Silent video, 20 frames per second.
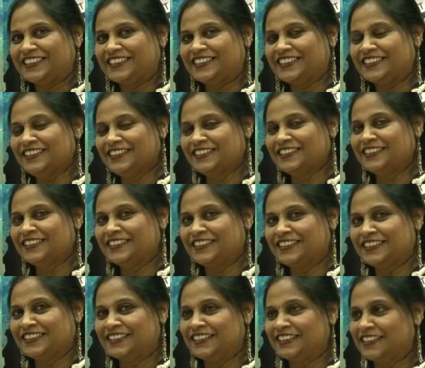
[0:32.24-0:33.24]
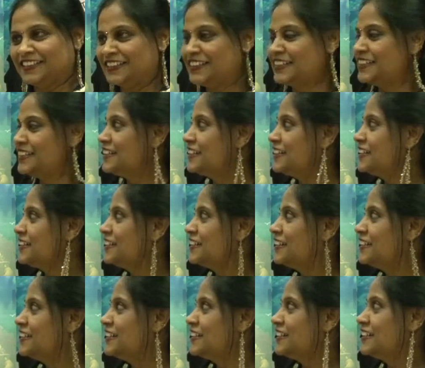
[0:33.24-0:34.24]

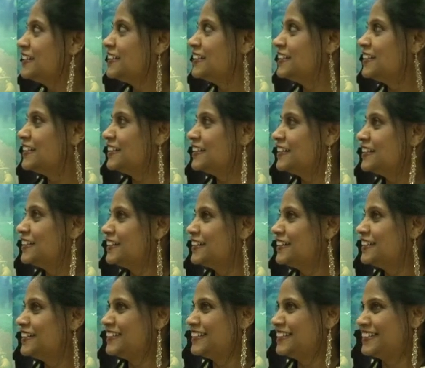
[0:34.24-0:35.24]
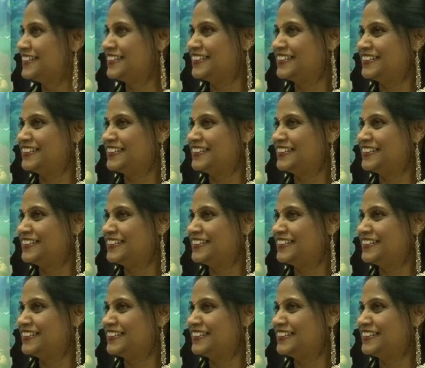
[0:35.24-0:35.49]
No words are spoken by the person on screen.